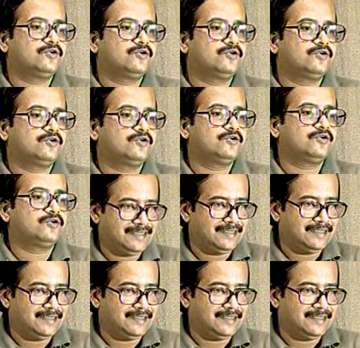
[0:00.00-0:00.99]
S3,
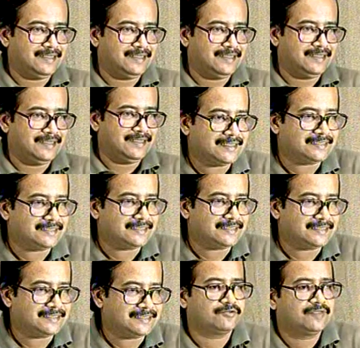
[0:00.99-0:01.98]
S13, etc.
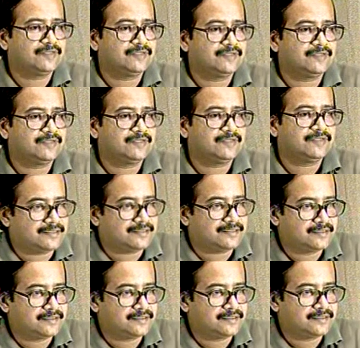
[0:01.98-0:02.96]
So they are scalars.
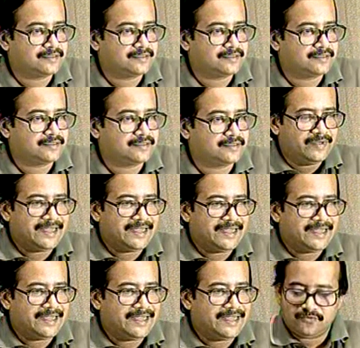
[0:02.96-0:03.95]
We get
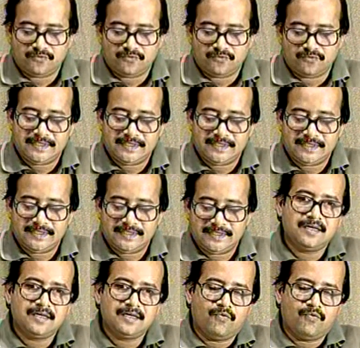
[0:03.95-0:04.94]
these coefficients
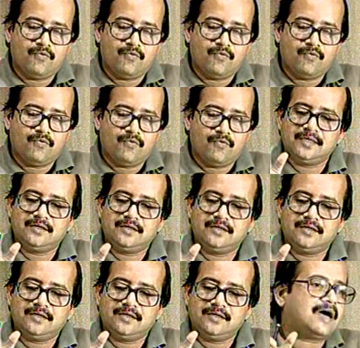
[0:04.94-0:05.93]
once in
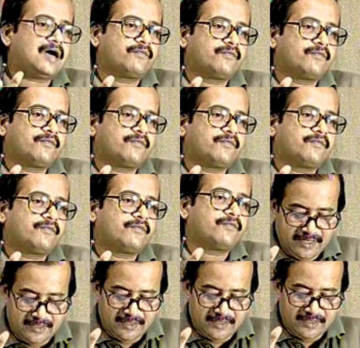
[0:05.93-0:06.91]
one after one time
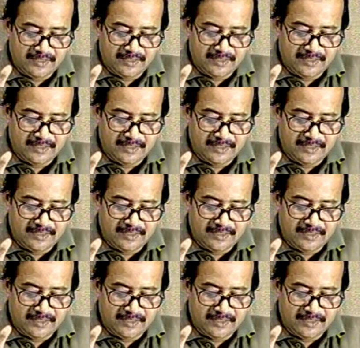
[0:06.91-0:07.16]
interval.